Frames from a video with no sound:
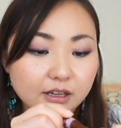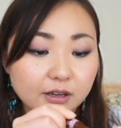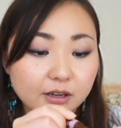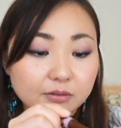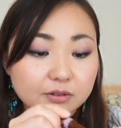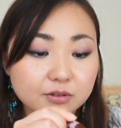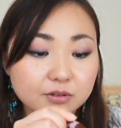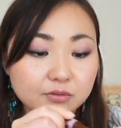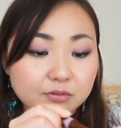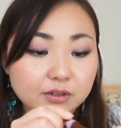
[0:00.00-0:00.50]
It
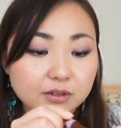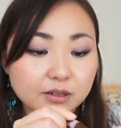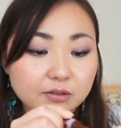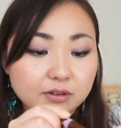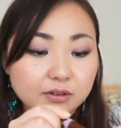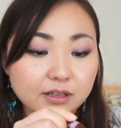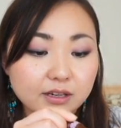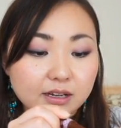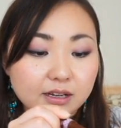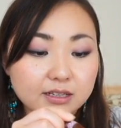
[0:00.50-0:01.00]
was a really,
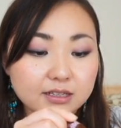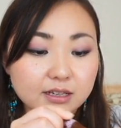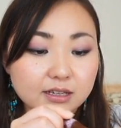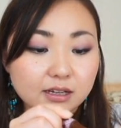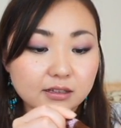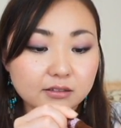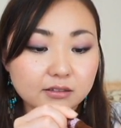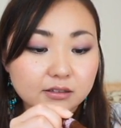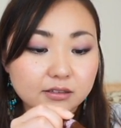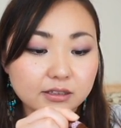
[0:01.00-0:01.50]
really nice
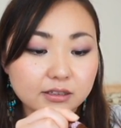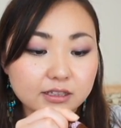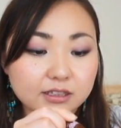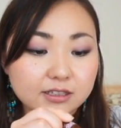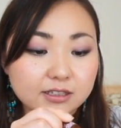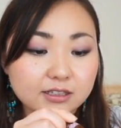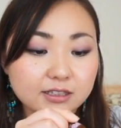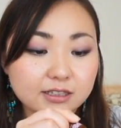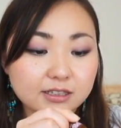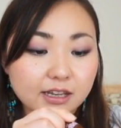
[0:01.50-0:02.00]
color.
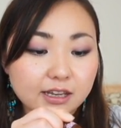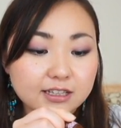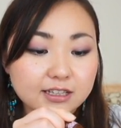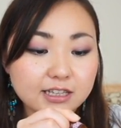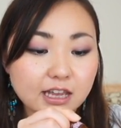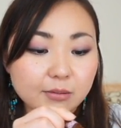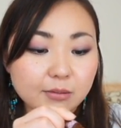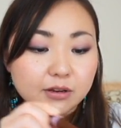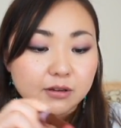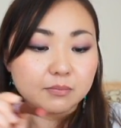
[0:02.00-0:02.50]
It's just like
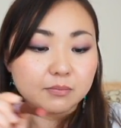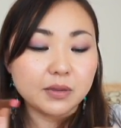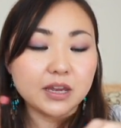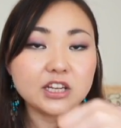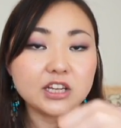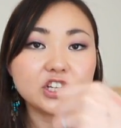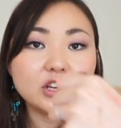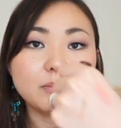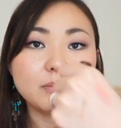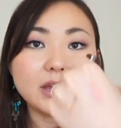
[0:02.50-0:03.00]
salmon
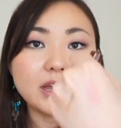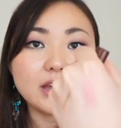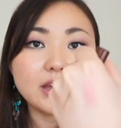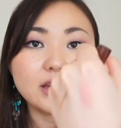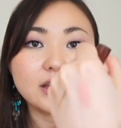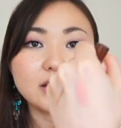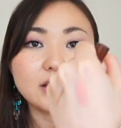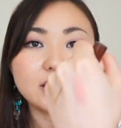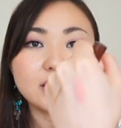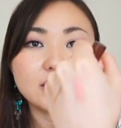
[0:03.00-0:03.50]
peachy
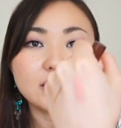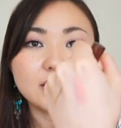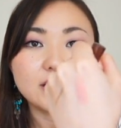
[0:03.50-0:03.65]
pink.